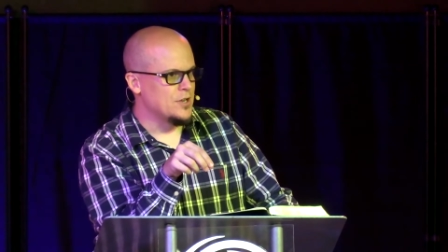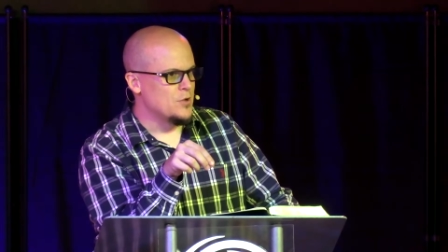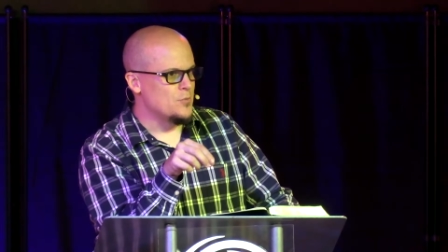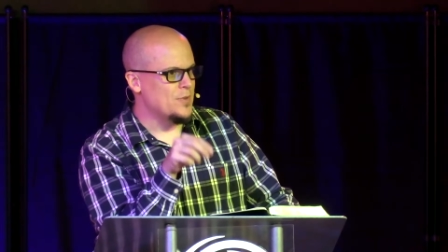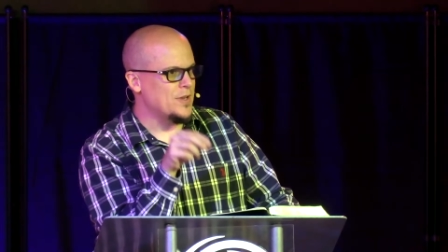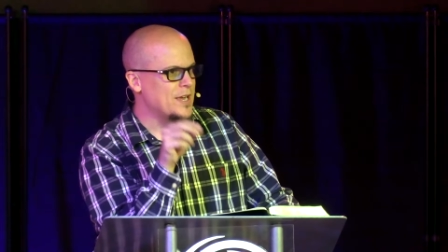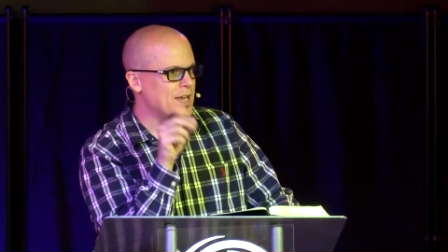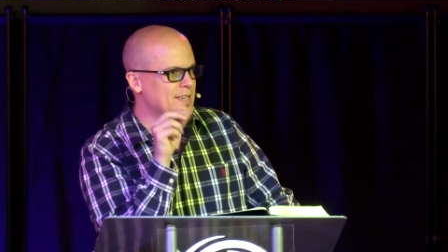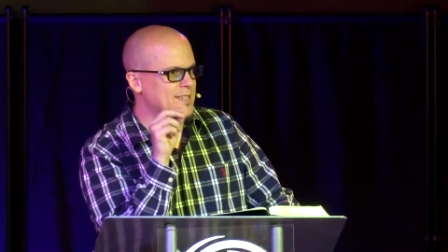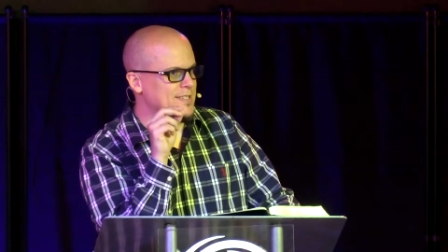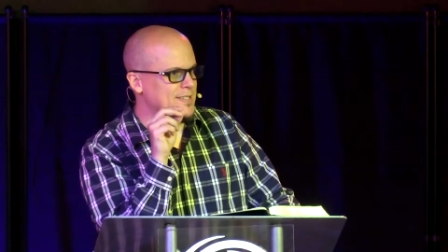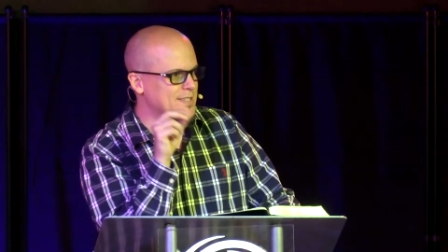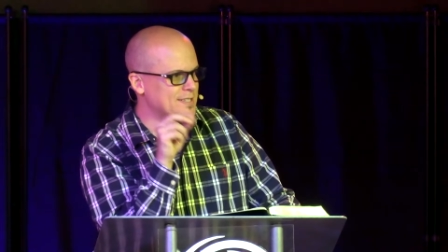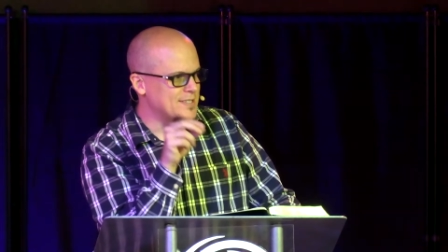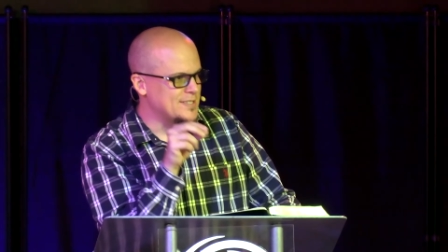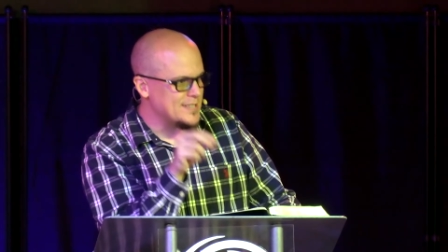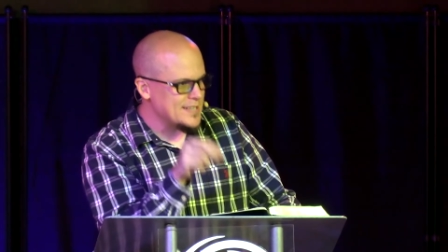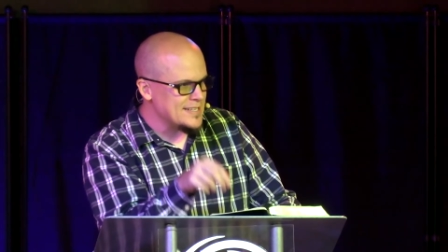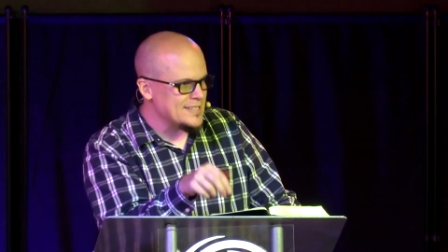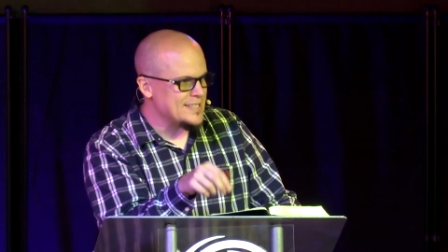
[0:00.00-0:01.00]
because
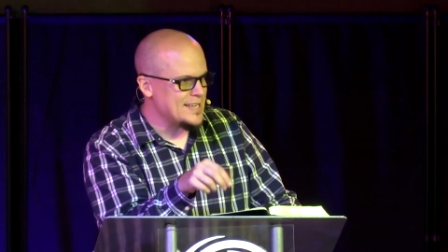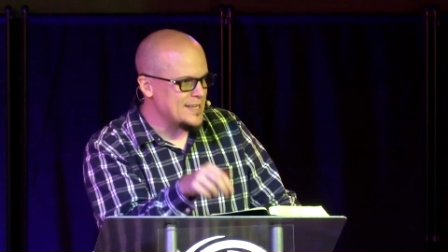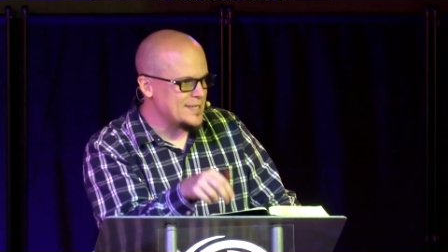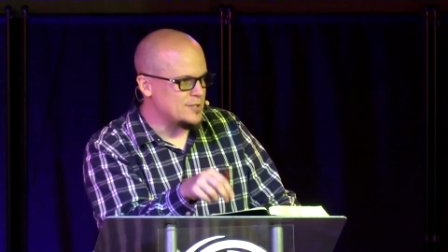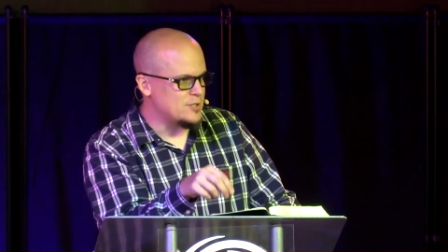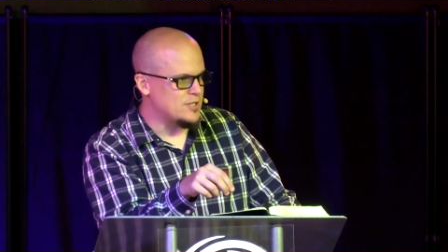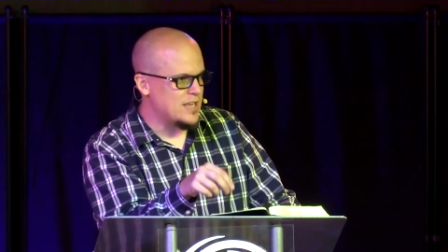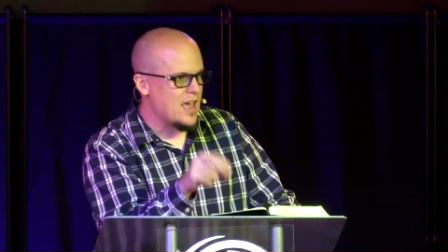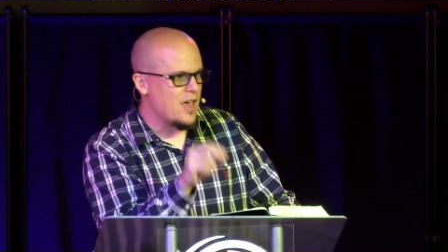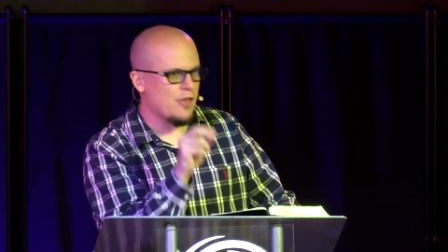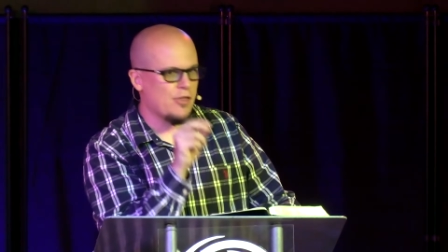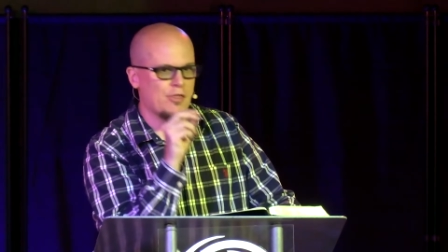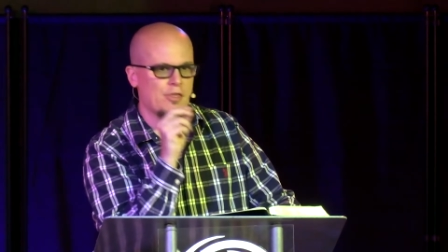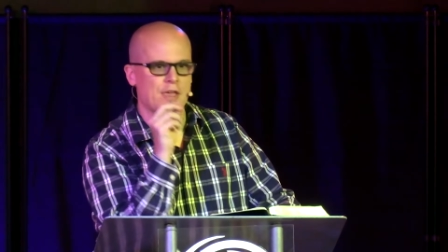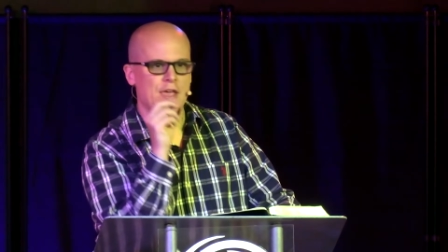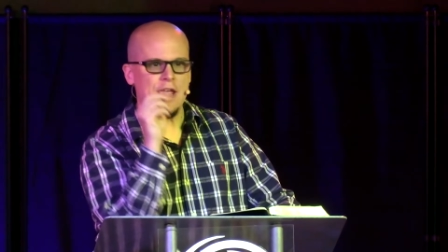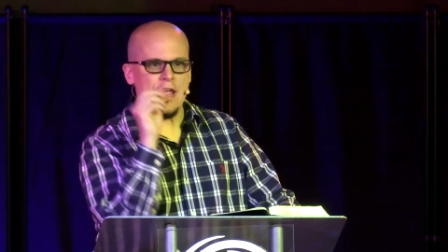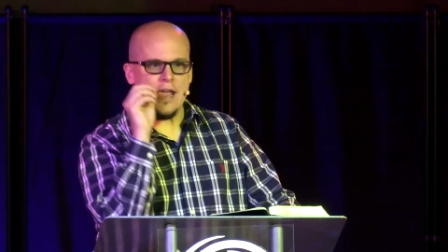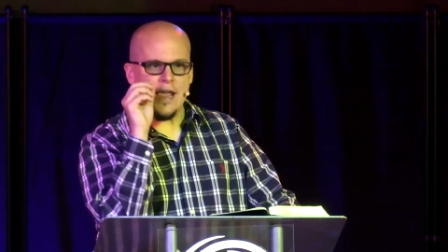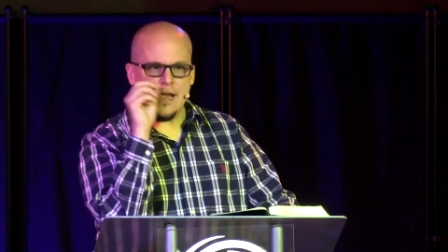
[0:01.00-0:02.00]
since his death
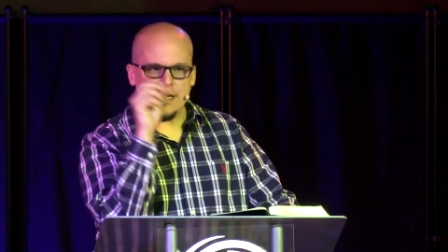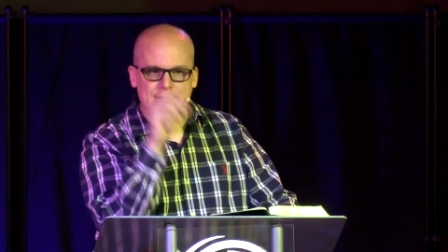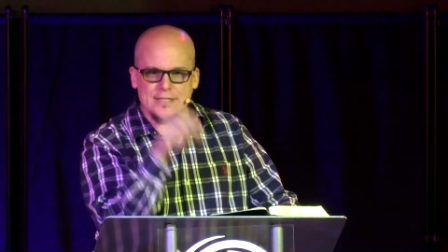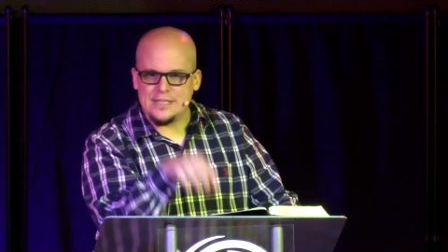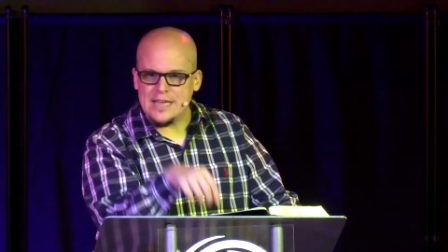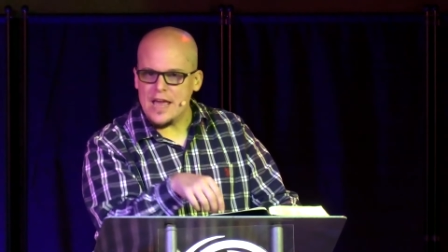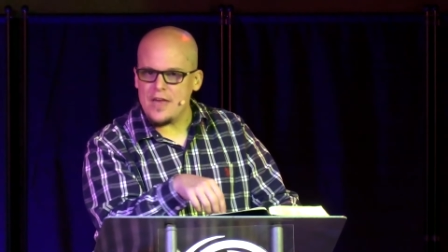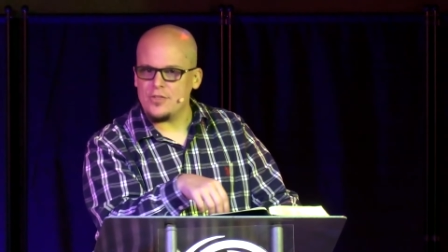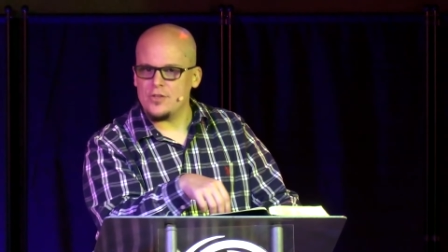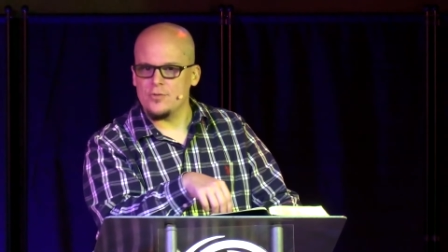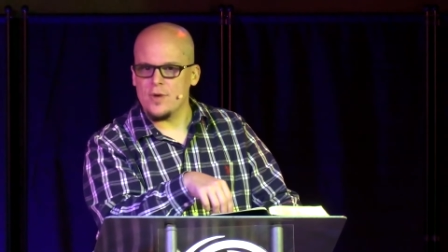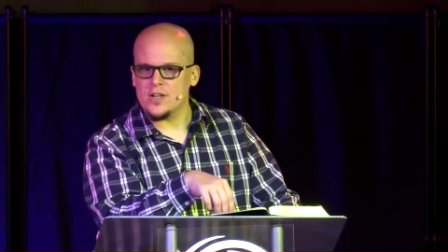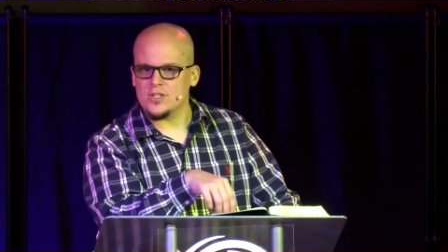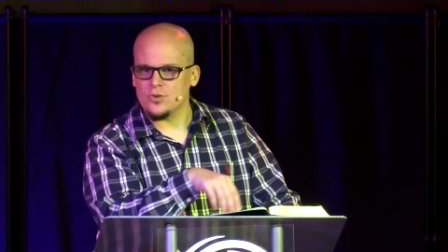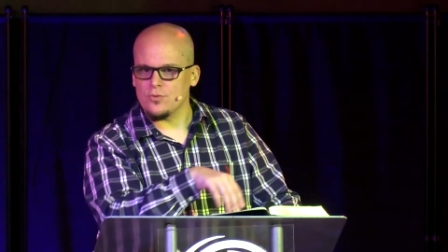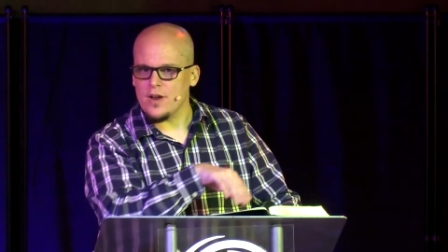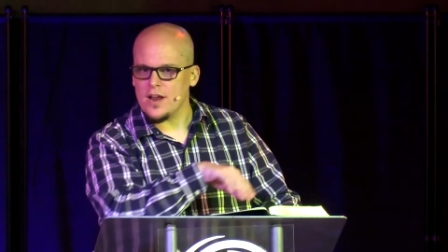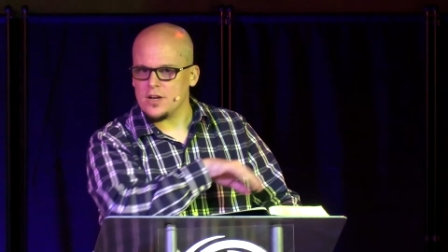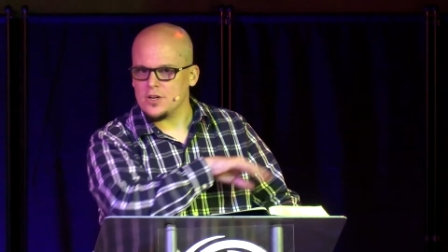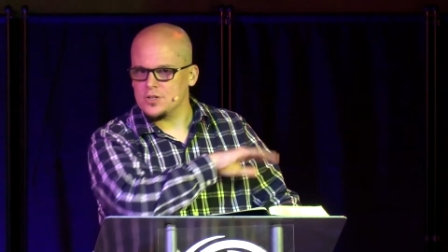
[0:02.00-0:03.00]
and
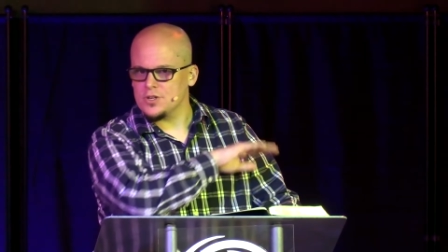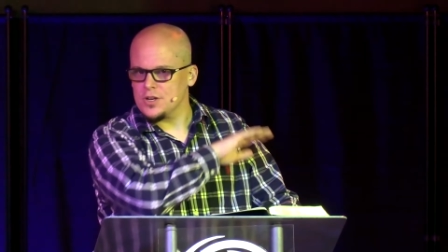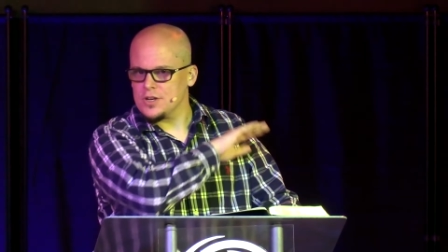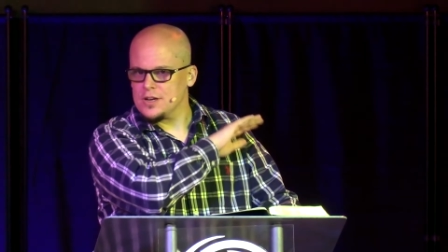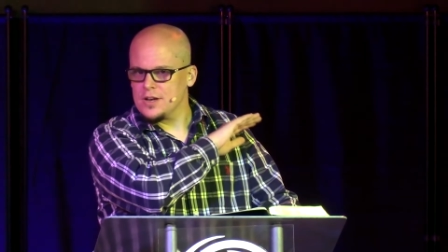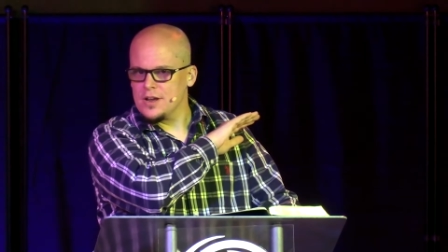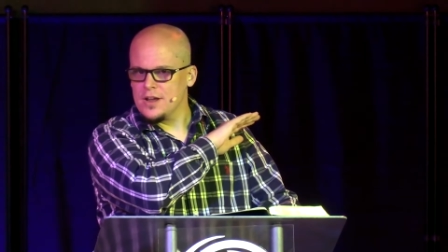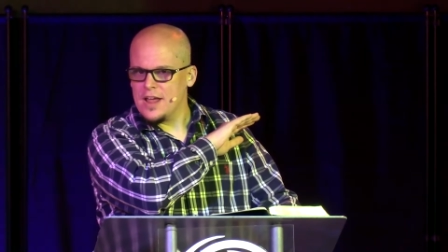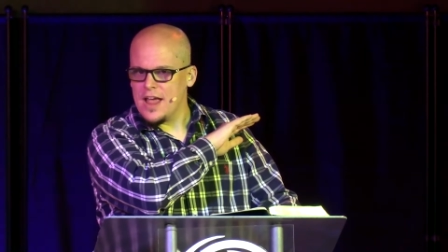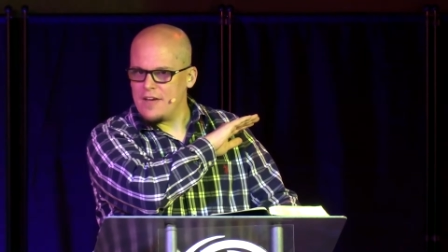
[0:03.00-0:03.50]
resurrection,